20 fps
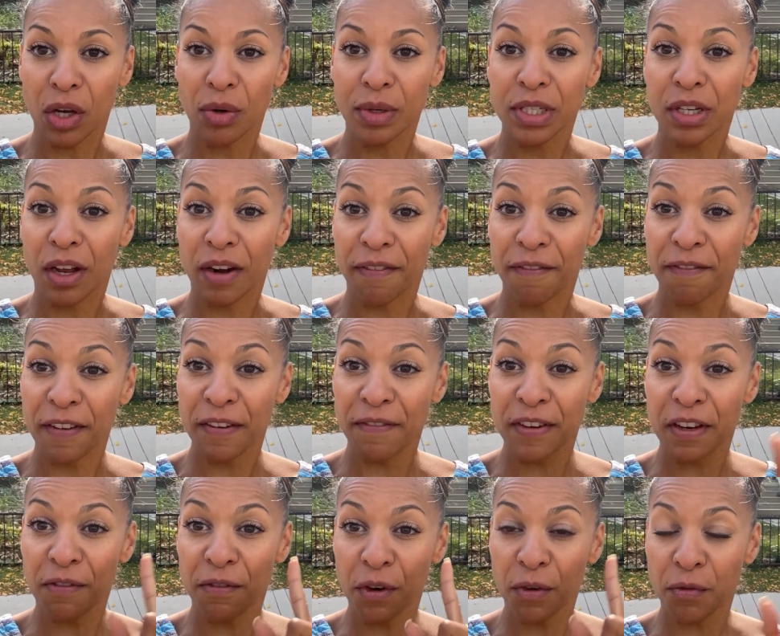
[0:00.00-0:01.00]
It's got a
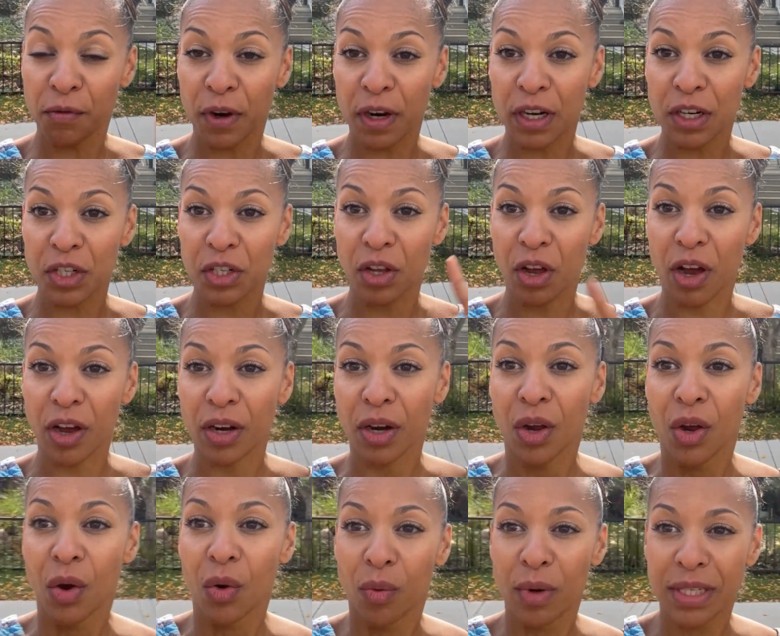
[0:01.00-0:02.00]
50-foot frontage lot.
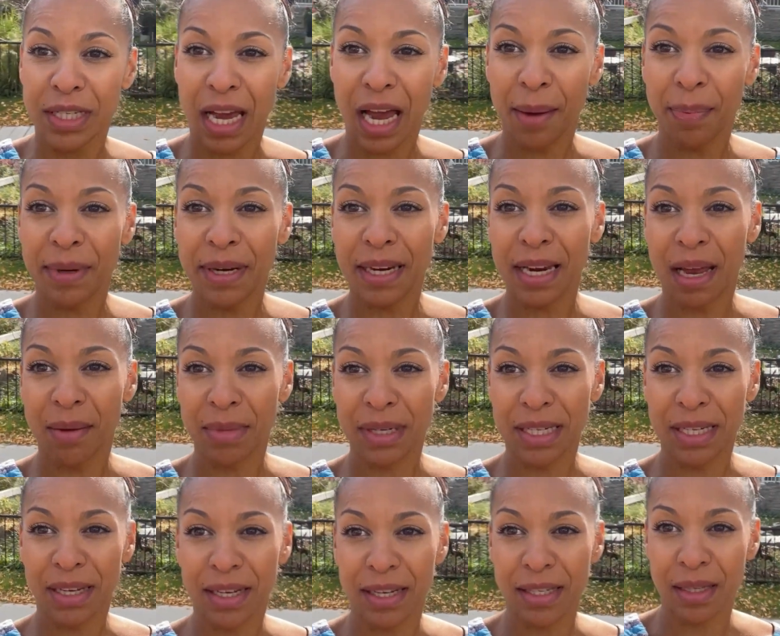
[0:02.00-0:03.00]
What's happened in
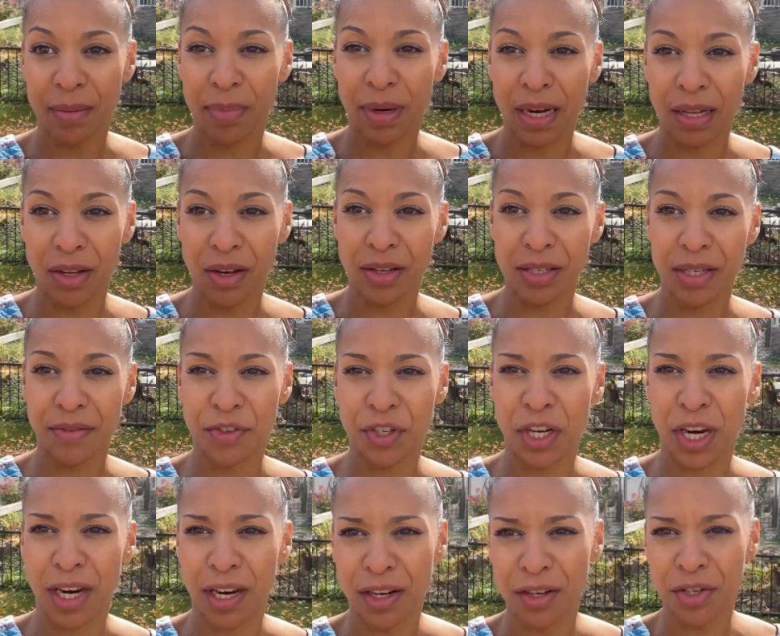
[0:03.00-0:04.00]
Edmonton is the bylaws have
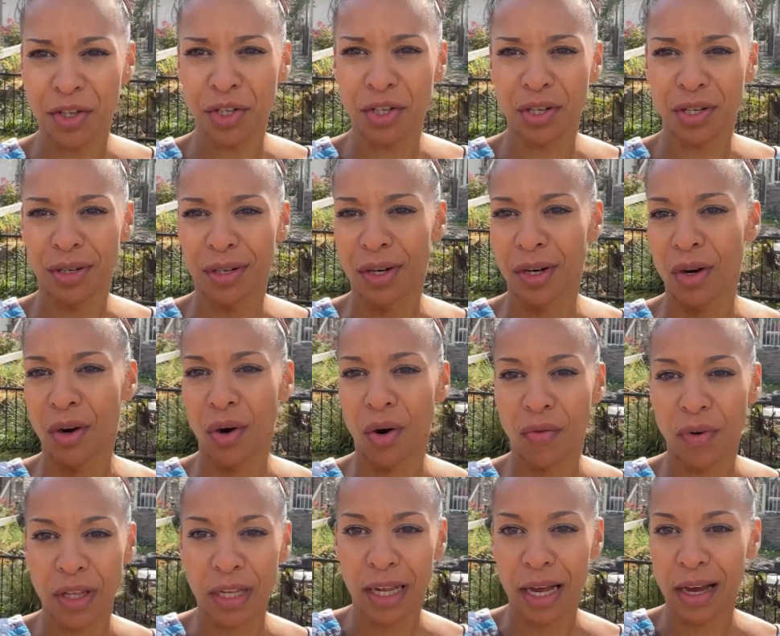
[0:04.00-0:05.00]
changed
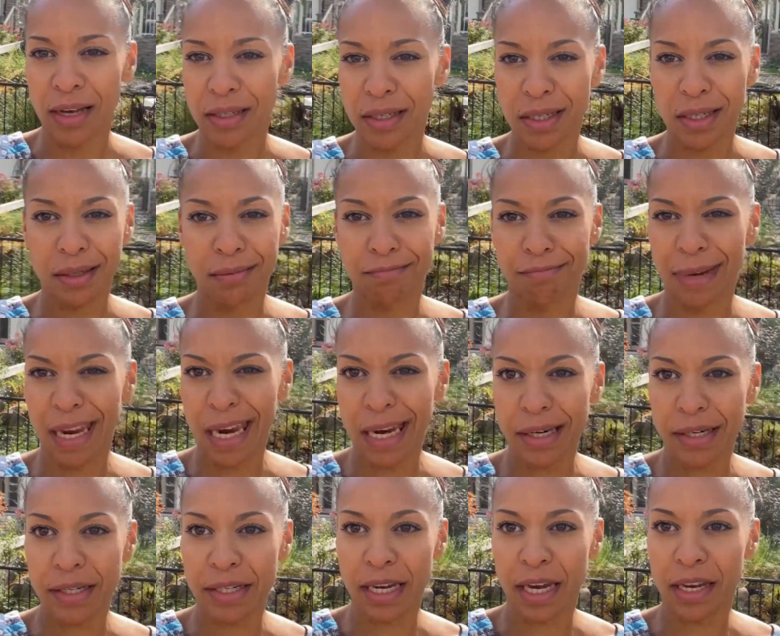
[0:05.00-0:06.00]
over the last 8
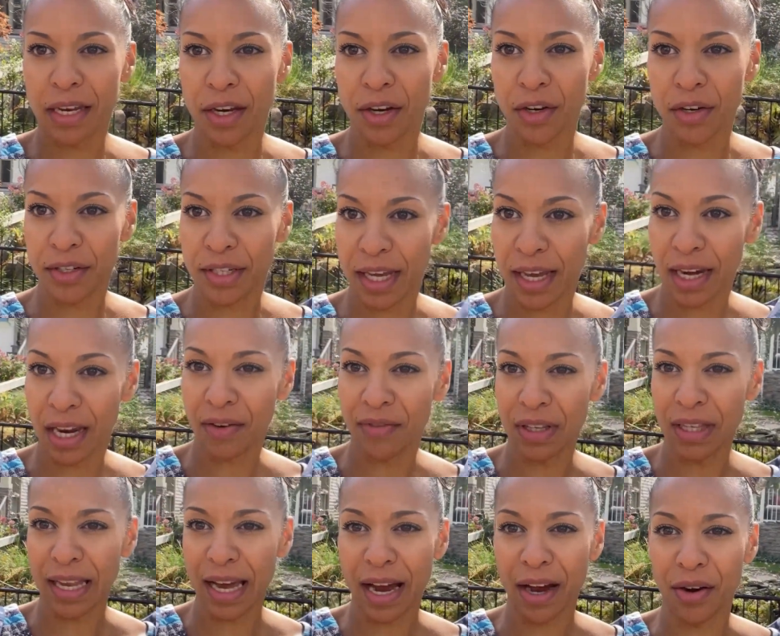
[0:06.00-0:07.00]
to 10 years and have
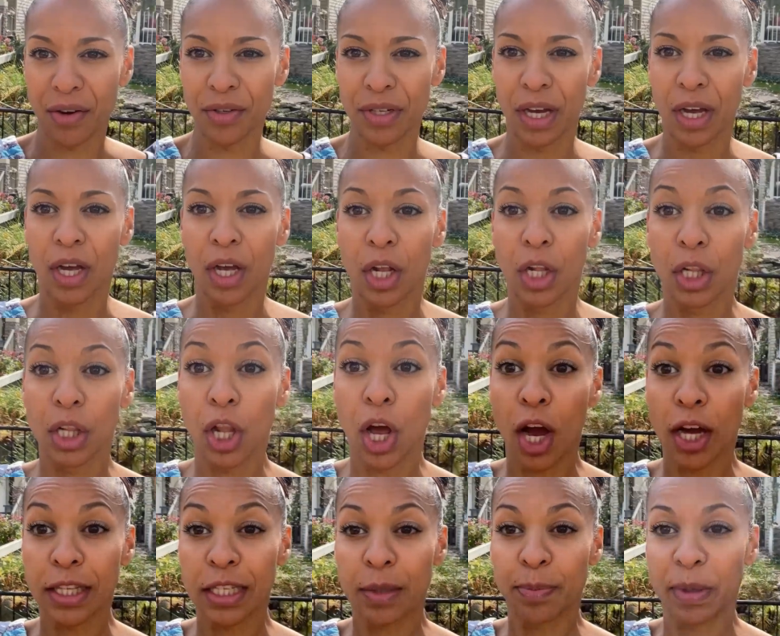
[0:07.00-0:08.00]
allowed
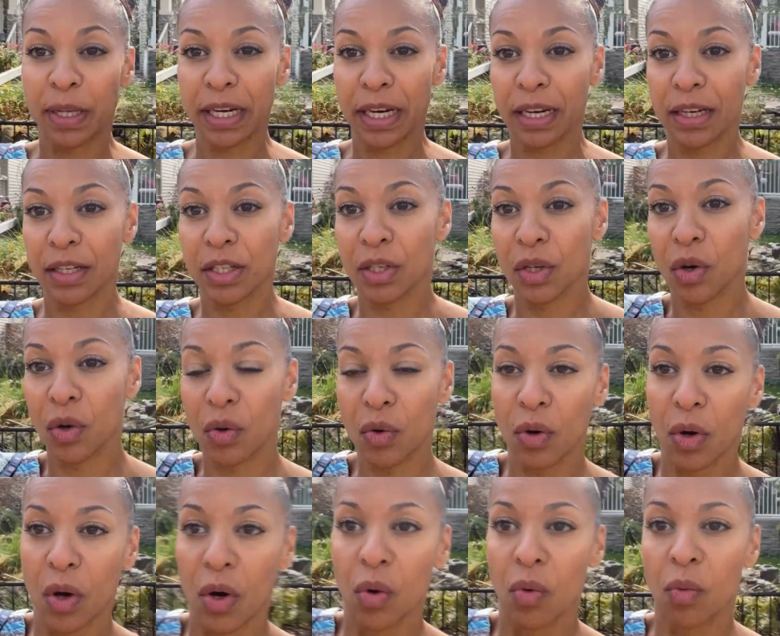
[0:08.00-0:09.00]
lot splitting. So
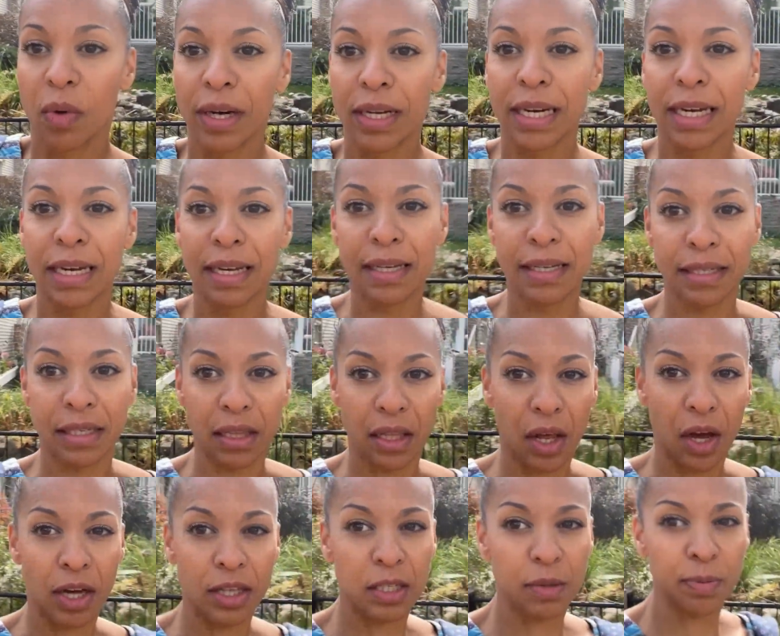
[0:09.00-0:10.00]
what is
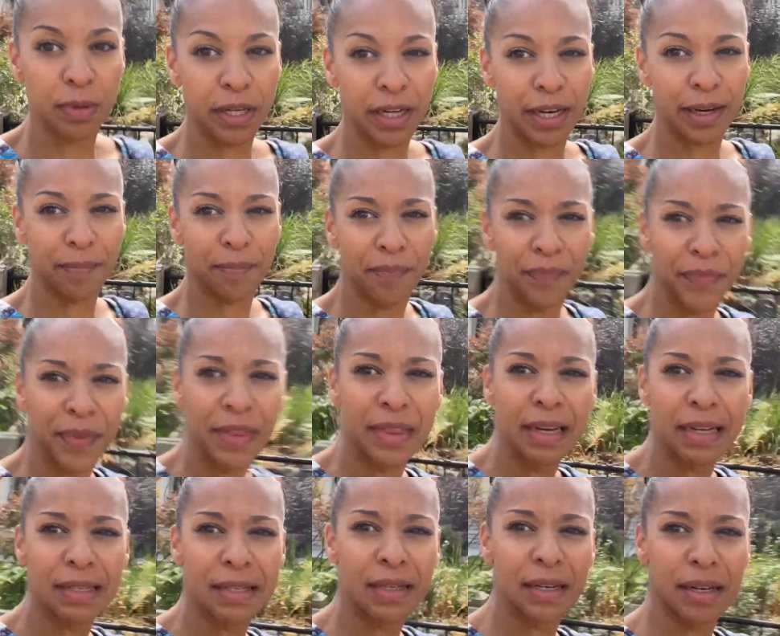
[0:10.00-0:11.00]
lot splitting?
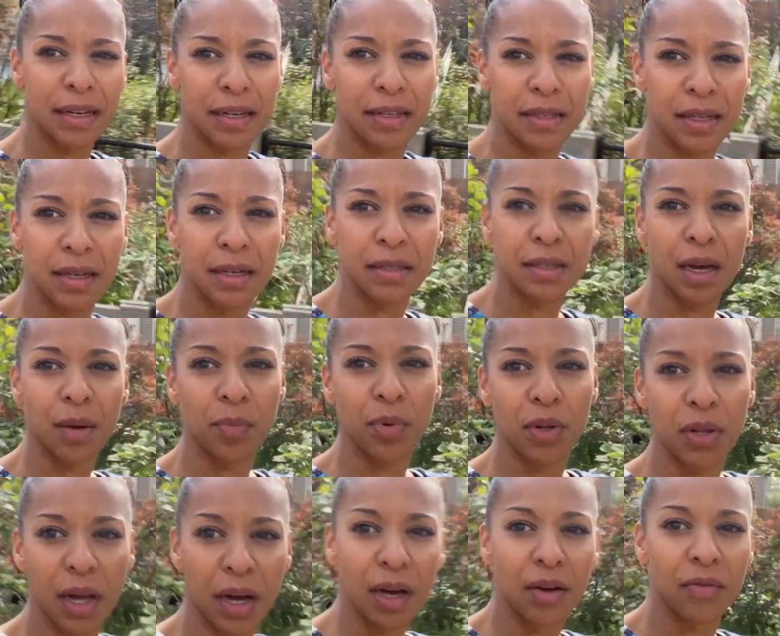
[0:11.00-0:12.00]
This is an
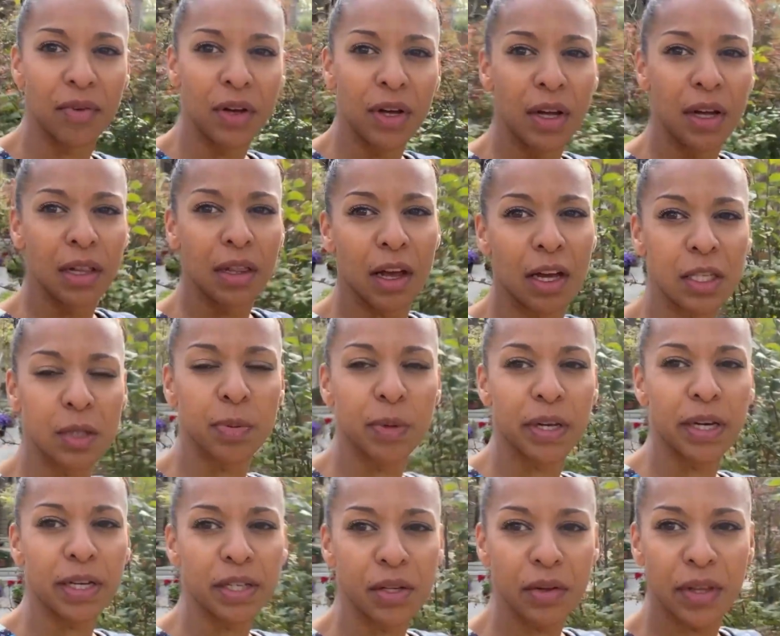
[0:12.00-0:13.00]
example of lot
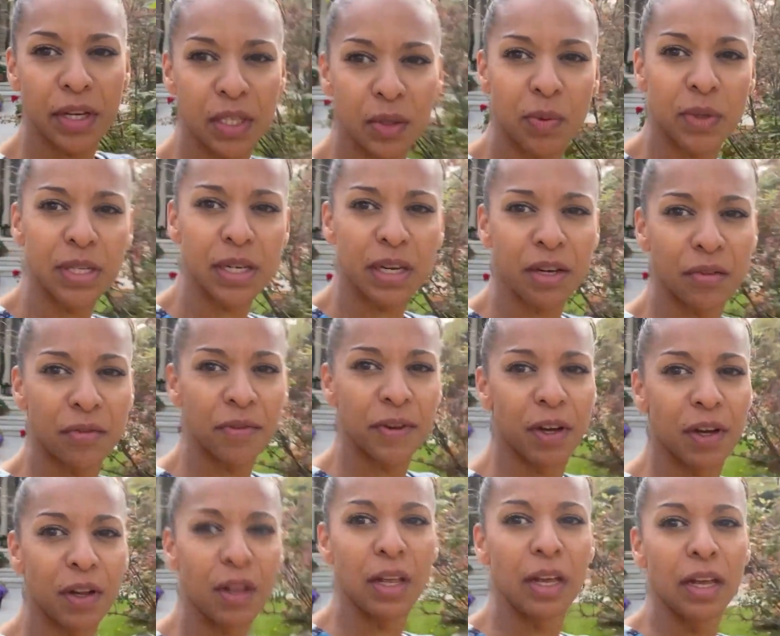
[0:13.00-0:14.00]
splitting. So this was an
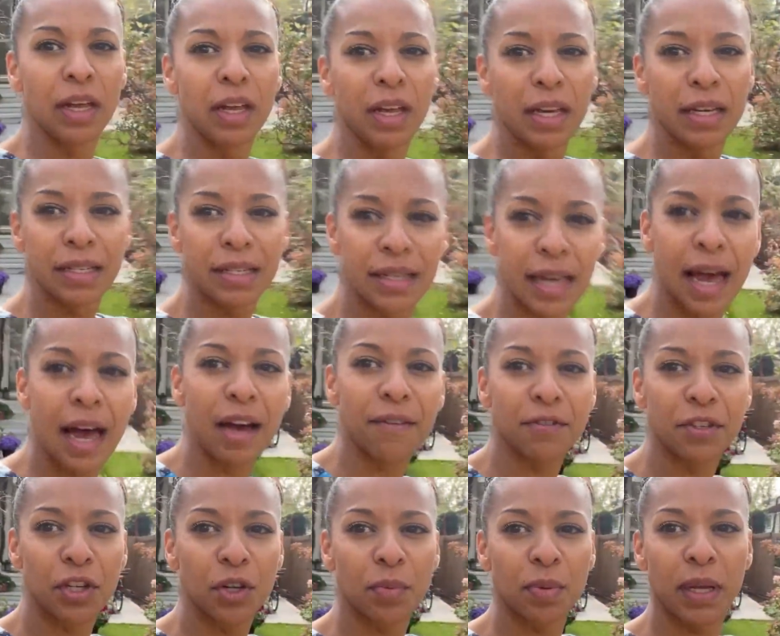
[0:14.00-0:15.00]
infill. This is a half
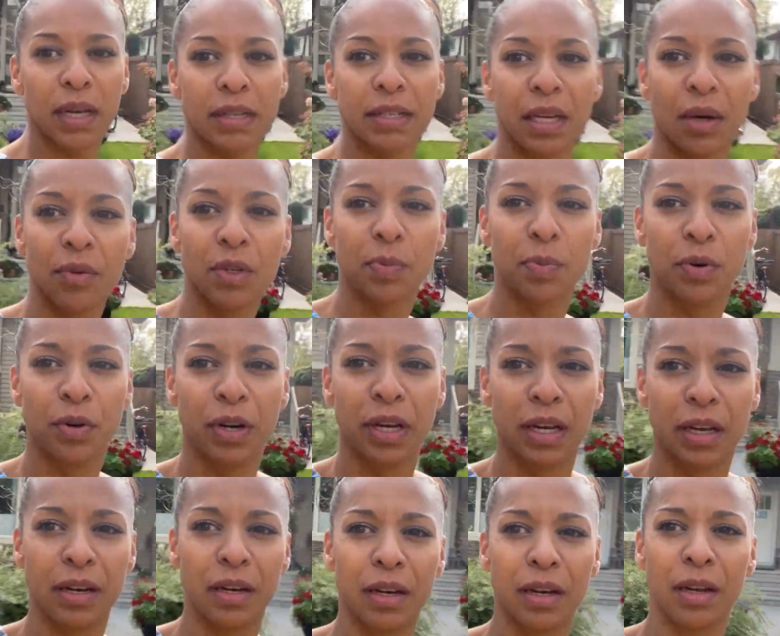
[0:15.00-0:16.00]
duplex that was put
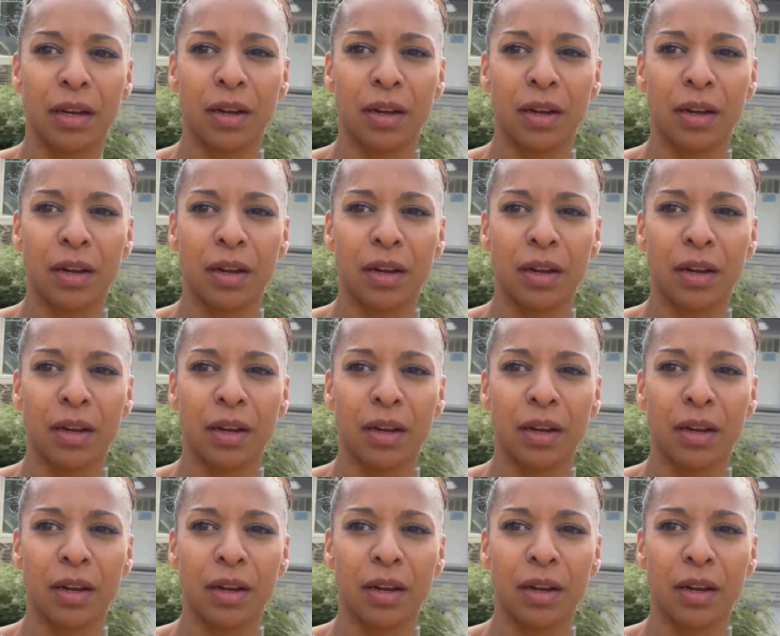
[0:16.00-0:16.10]
in.